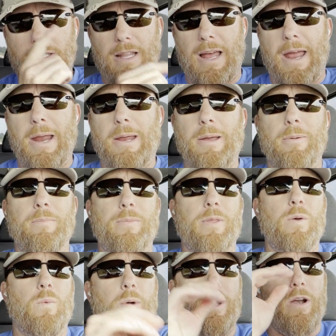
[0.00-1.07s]
like
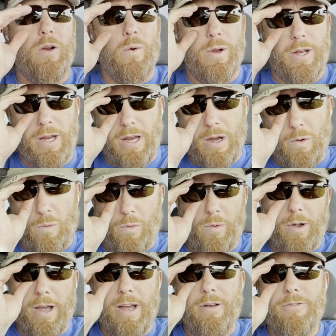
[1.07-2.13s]
we are going to get
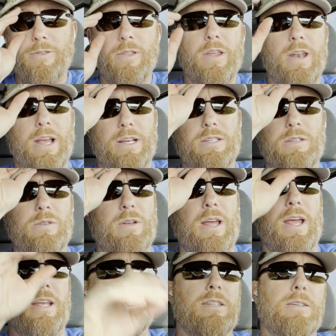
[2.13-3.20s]
rain for the next 2
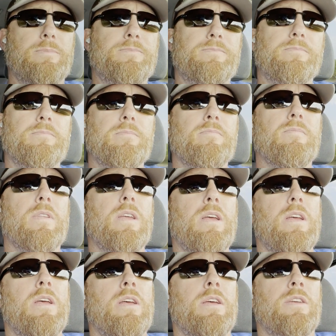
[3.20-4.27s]
days.
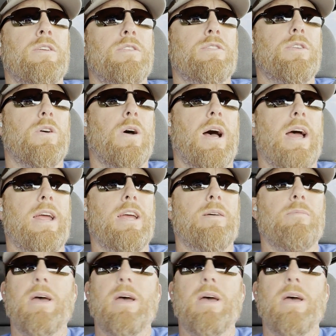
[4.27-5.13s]
So I am